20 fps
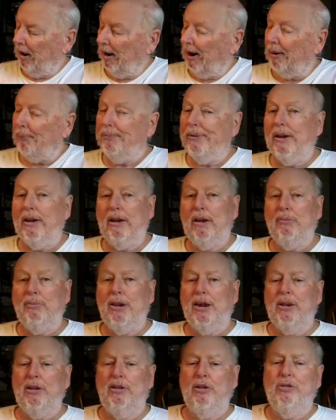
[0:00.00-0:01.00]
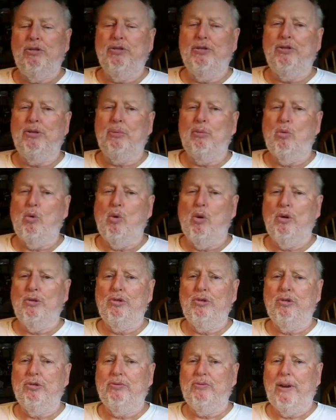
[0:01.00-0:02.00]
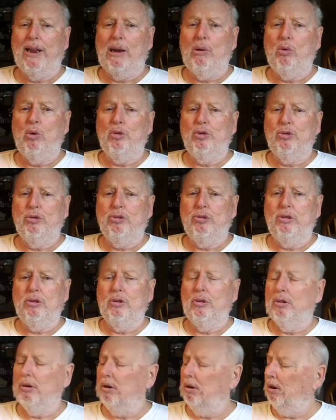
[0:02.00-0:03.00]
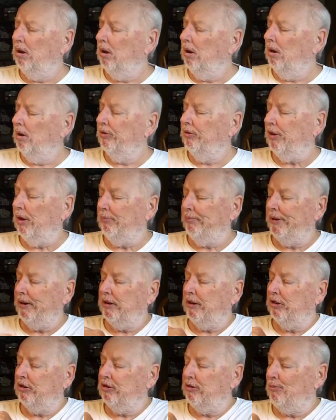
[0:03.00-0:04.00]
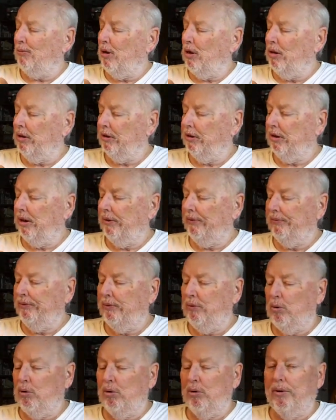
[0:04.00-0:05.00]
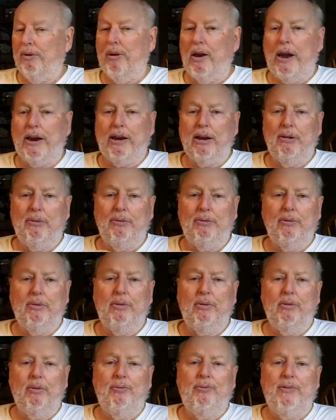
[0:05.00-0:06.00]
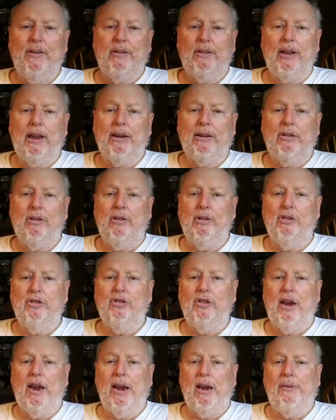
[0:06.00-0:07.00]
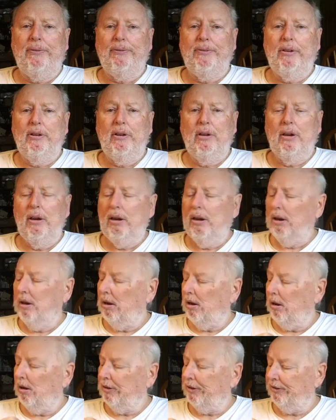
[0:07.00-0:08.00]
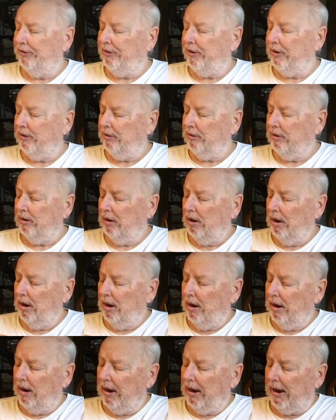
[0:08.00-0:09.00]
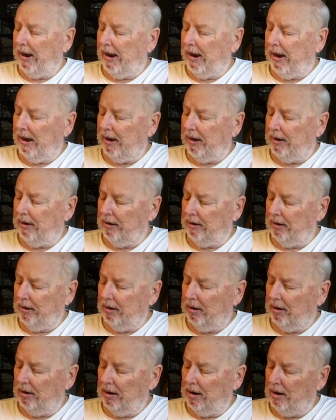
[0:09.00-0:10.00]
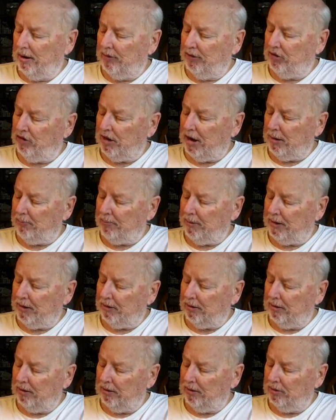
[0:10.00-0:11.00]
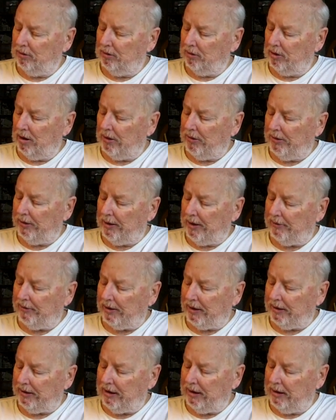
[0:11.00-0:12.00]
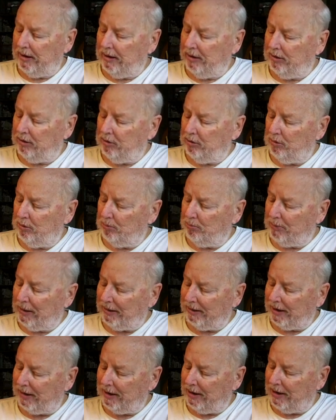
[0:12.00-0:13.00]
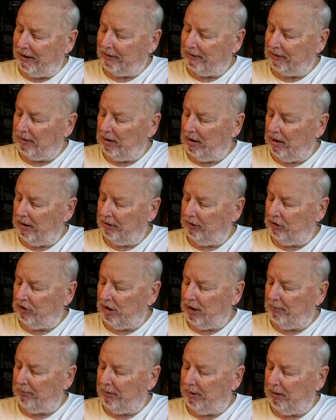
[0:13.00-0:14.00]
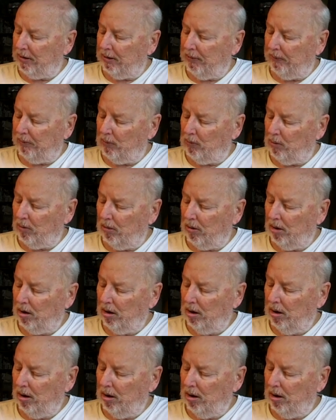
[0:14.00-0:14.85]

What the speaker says: I'm thinking about using some washers, flat washers. Something that's small enough for I can fit that to the shaft on the center and shape it as I needed to make that hexagon shape there for